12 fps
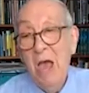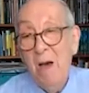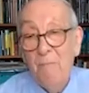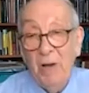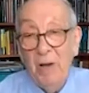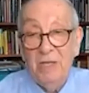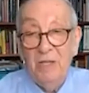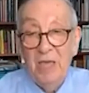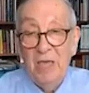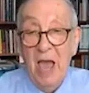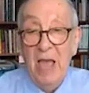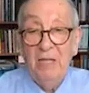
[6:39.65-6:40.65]
But
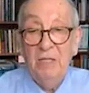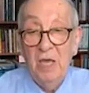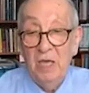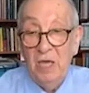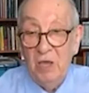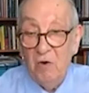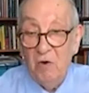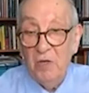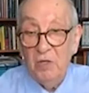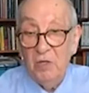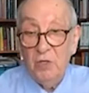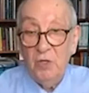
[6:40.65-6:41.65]
the idea here
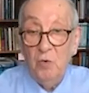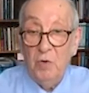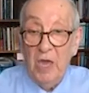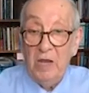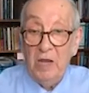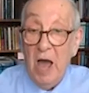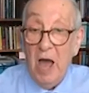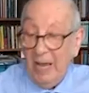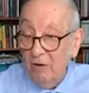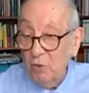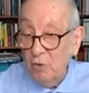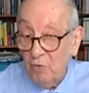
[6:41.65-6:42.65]
is you get
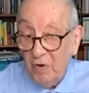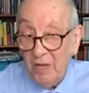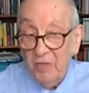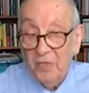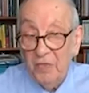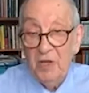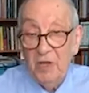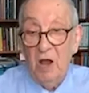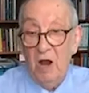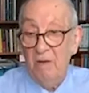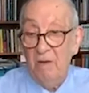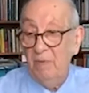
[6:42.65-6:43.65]
higher strength than a
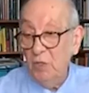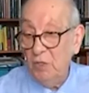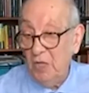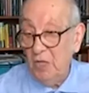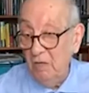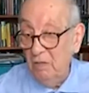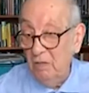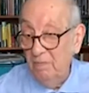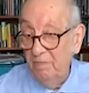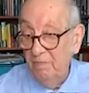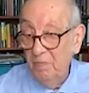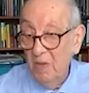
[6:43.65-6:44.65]
carbon steel,
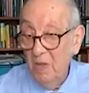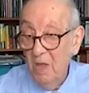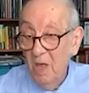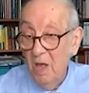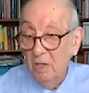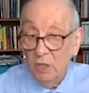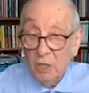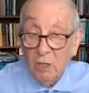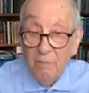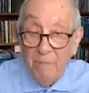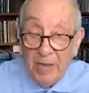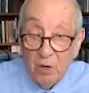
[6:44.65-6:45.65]
a little
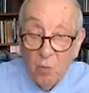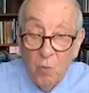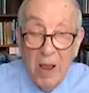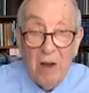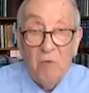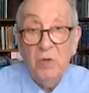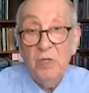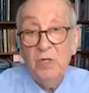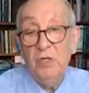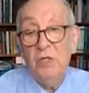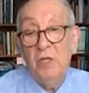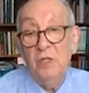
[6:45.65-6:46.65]
better wear
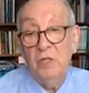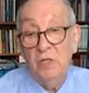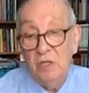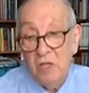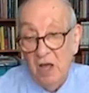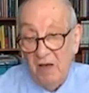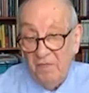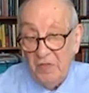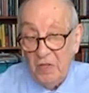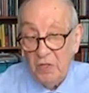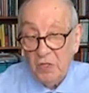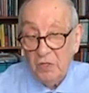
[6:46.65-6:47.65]
resistance and
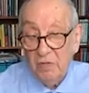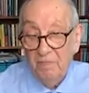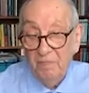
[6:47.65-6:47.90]
toughness.